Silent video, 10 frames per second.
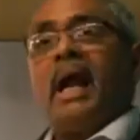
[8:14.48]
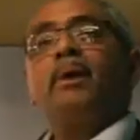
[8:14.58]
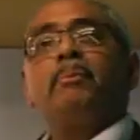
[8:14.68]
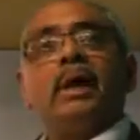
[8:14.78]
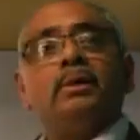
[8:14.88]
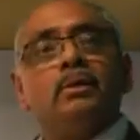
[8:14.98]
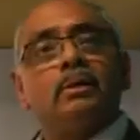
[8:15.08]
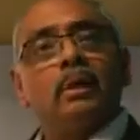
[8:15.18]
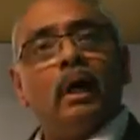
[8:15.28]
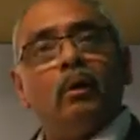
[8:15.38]
dragged
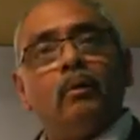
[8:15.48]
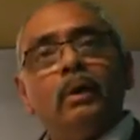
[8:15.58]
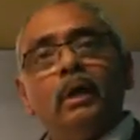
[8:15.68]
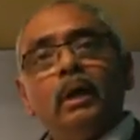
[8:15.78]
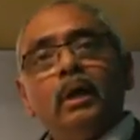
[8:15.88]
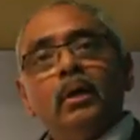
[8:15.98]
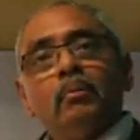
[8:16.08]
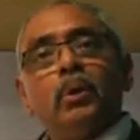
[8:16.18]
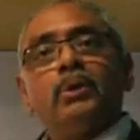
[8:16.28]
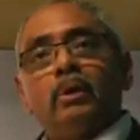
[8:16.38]
prices down,
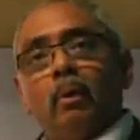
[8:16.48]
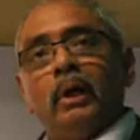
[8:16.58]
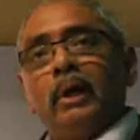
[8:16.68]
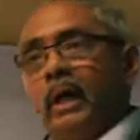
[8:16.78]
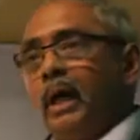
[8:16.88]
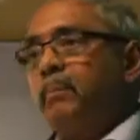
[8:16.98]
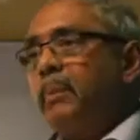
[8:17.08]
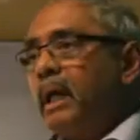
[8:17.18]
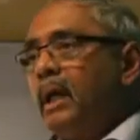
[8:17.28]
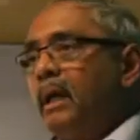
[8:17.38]
pushed quality up,
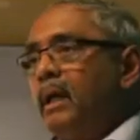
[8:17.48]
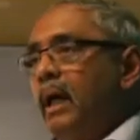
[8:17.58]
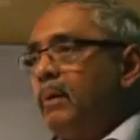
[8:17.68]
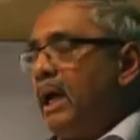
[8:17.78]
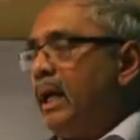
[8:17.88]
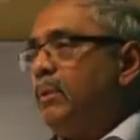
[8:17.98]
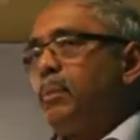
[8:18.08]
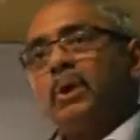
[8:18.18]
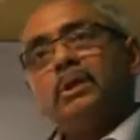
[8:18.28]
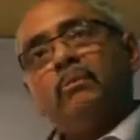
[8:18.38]
and made it
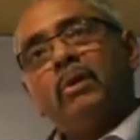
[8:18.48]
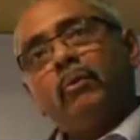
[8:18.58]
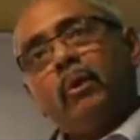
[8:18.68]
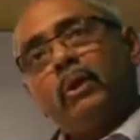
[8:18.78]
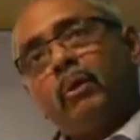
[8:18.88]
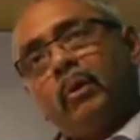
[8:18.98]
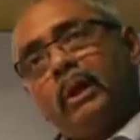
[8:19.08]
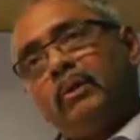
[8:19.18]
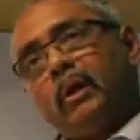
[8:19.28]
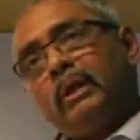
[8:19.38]
possible for you to
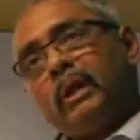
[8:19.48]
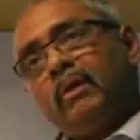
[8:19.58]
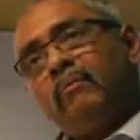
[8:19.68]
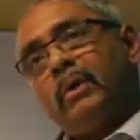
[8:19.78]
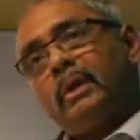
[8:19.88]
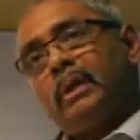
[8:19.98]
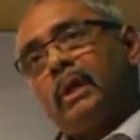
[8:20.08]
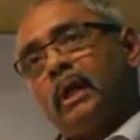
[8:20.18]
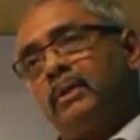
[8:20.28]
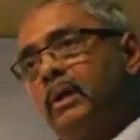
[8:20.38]
enjoy the comforts and
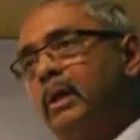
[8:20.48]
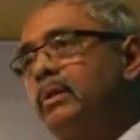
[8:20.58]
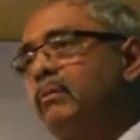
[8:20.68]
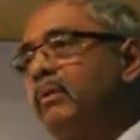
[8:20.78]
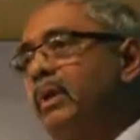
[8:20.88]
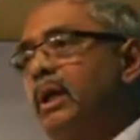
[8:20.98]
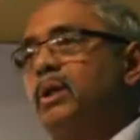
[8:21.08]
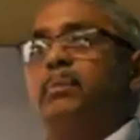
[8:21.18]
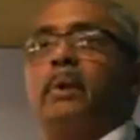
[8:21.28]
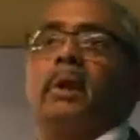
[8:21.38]
luxuries of the
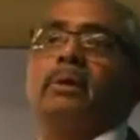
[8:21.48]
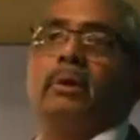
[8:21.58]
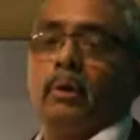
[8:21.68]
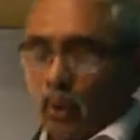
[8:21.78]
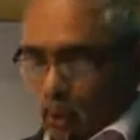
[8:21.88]
various products that you